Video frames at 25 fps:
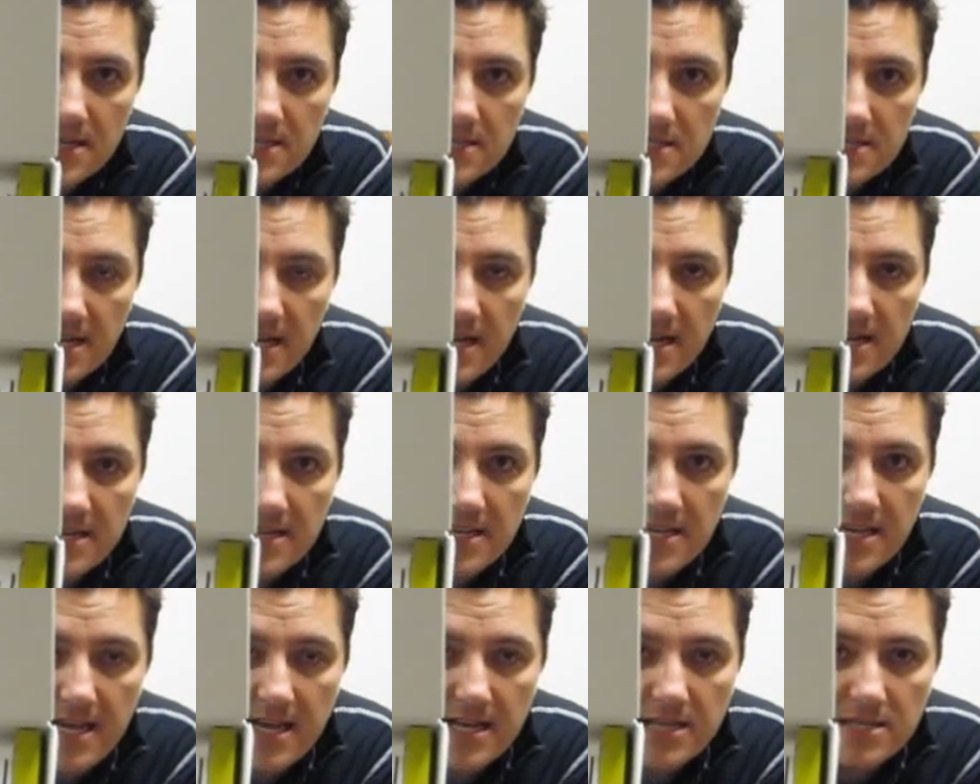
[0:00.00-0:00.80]
inside of
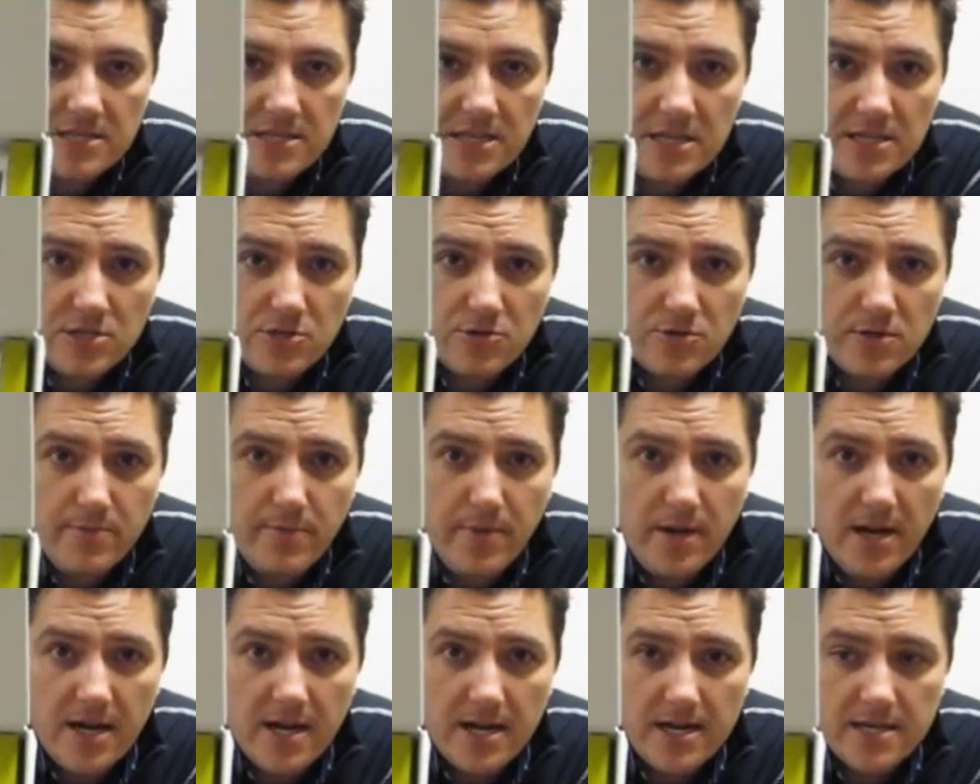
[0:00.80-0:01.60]
the Ancestry
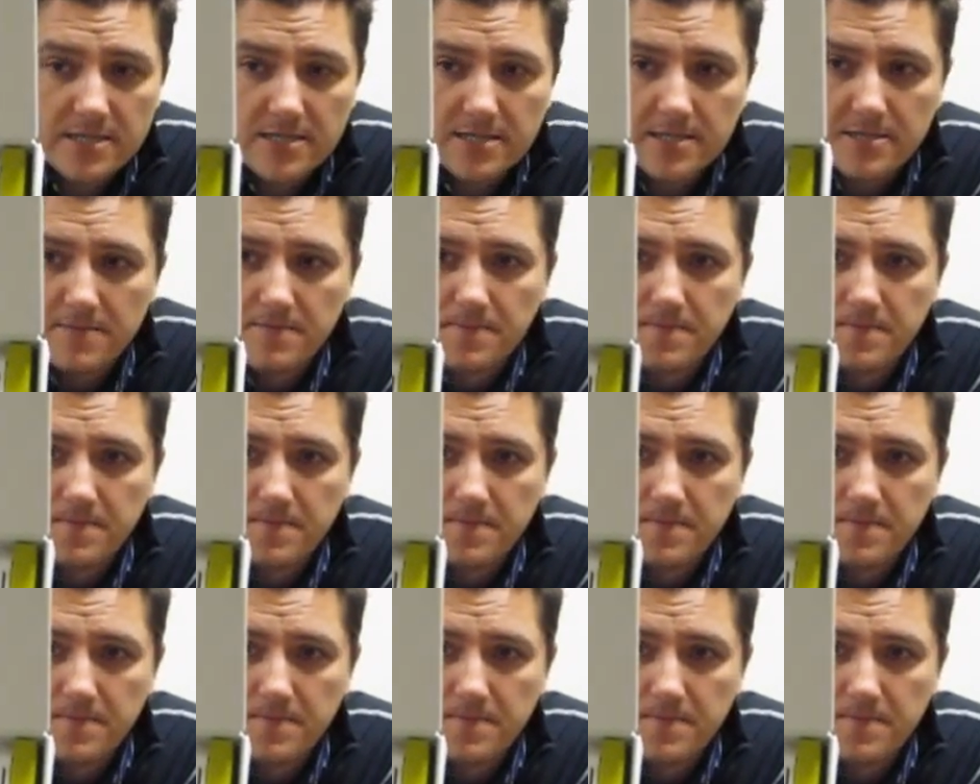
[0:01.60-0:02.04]
box.